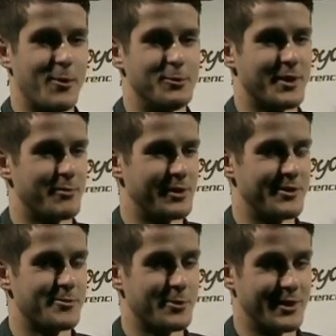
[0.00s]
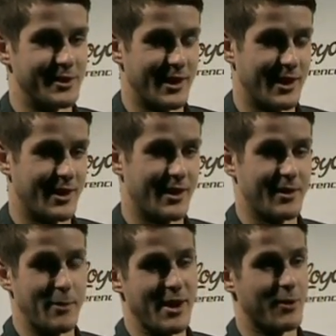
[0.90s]
It was unbelievable, and
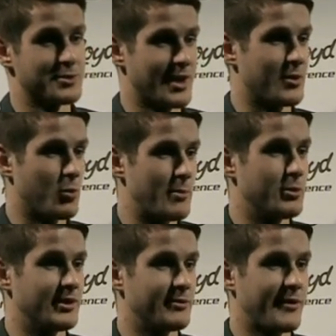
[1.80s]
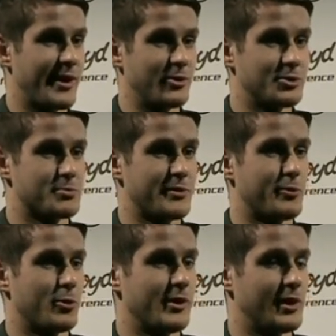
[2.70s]
I mean, I was at the Wimbledon final just
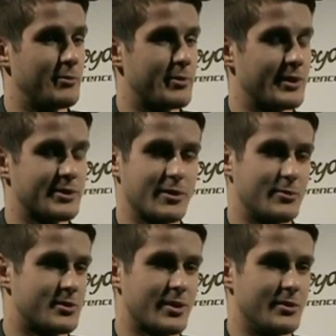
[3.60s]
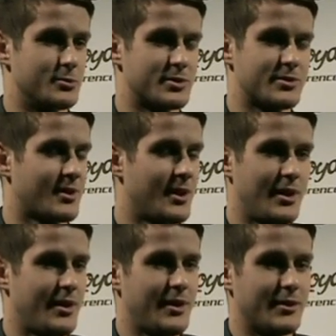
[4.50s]
before the Olympics, and it was
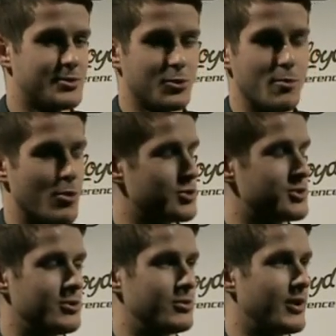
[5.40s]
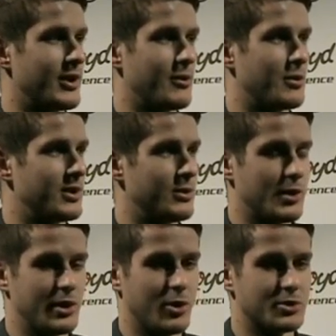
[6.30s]
so emotional when
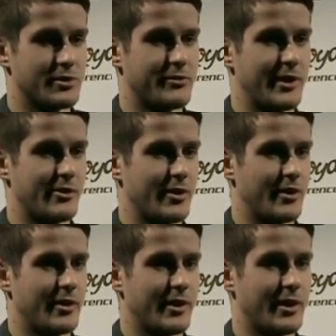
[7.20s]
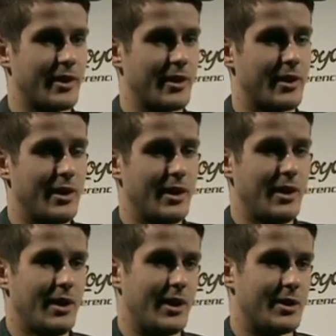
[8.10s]
he lost to Federer.
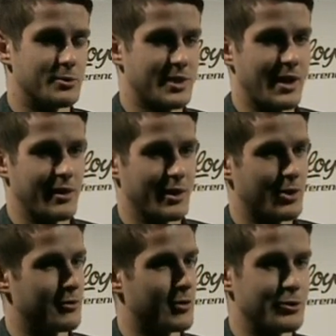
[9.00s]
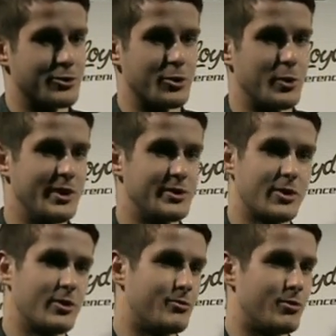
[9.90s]
And it was kind of like it could have gone two ways. He
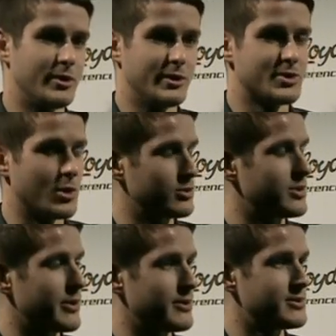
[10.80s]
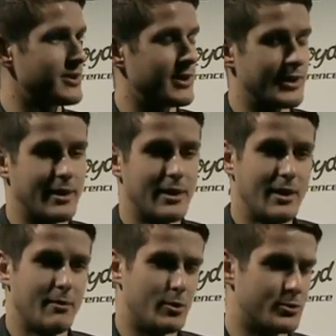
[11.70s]
could have really sulked about it,
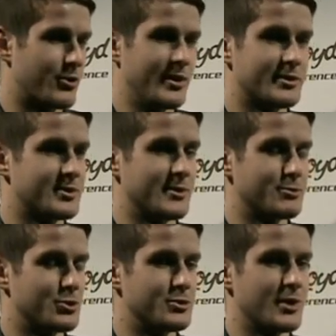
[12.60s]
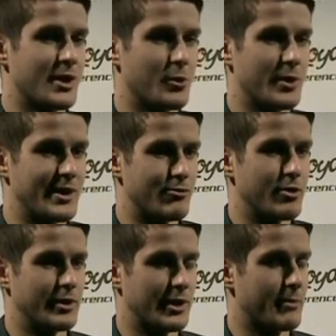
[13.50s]
but it was great to see him choose the other way and
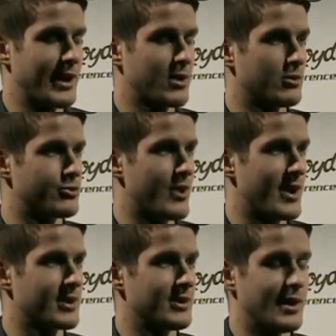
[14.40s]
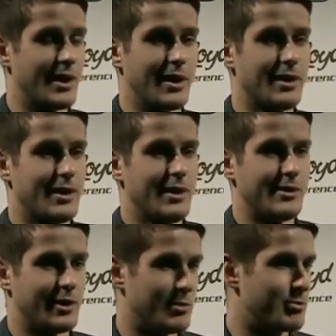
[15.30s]
really get back on track. And the
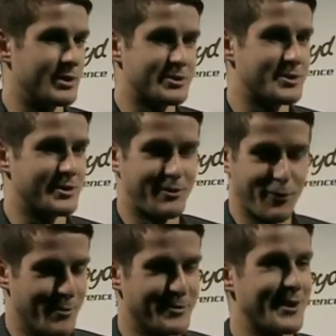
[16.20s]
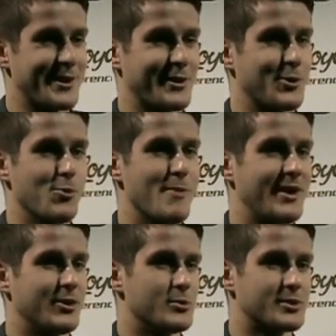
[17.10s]
Olympics, for him to get the gold
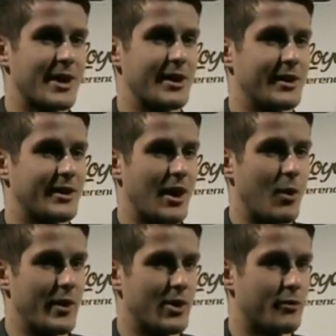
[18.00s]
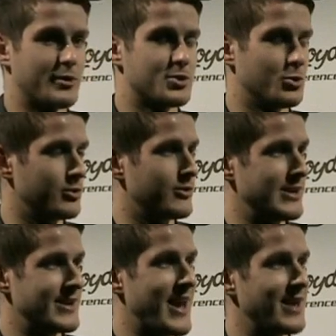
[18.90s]
medal, it was kind of like a weight off his shoulder
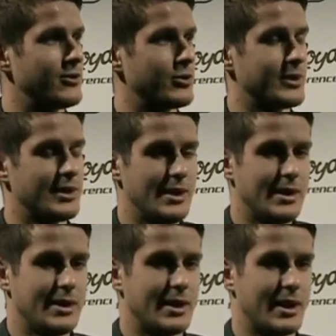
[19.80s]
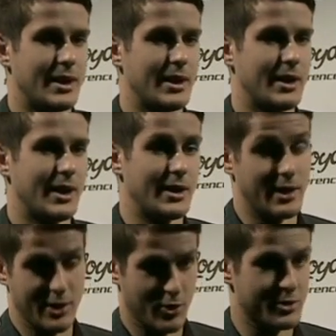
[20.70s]
that he can do it. And
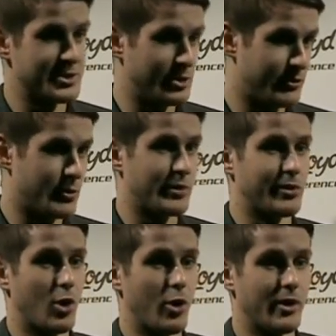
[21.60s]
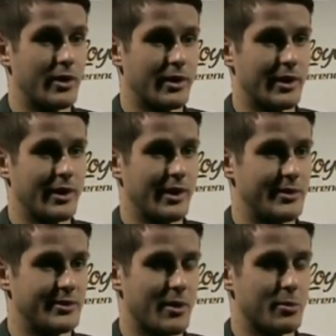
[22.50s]
then he got the silver with Laura in
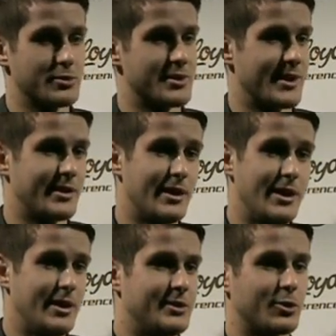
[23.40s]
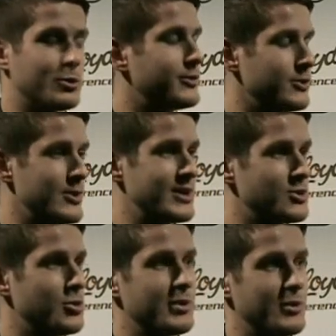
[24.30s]
the doubles, and then to go to the
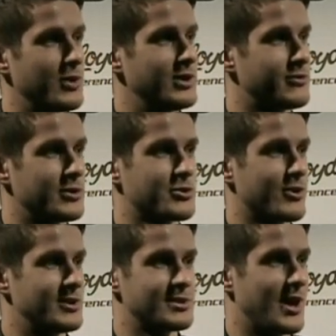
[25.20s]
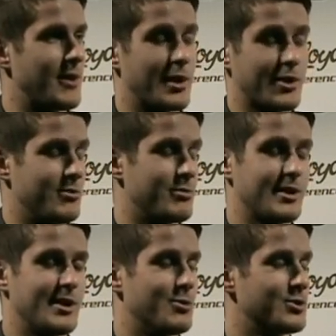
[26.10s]
US Open and win his first Grand Slam, I couldn't
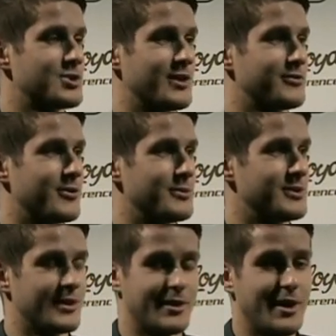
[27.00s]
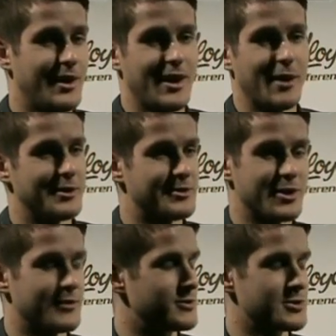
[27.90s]
be any more chuffed for him. He
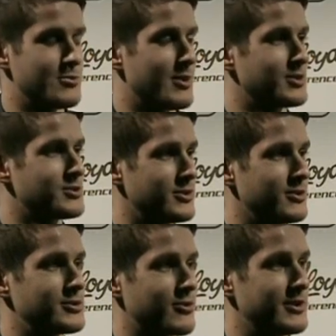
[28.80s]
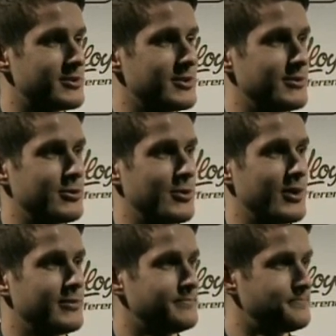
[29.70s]
deserves it so much, so it's great to see him do well.